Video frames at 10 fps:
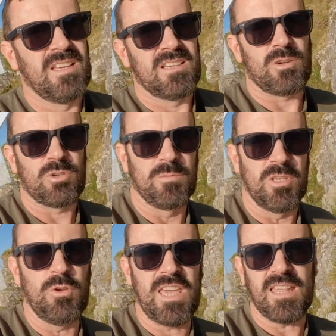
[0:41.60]
So some
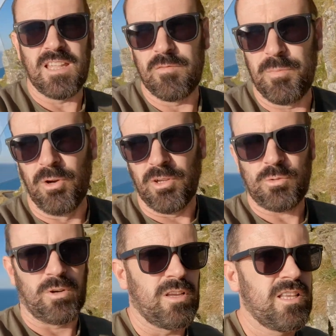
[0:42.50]
new kit that I've bought. I
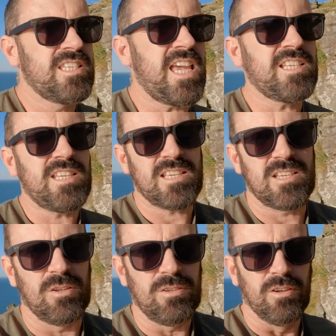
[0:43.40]
just want to test it,
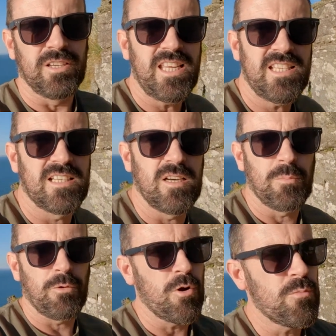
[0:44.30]
so I thought I needed an
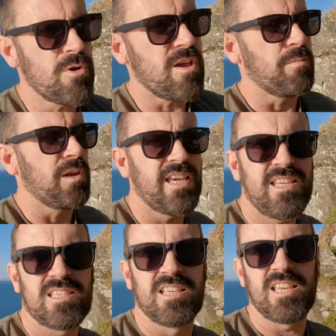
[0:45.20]
appropriate
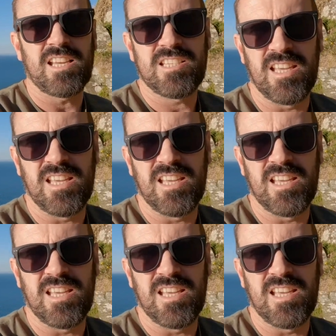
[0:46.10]
place to test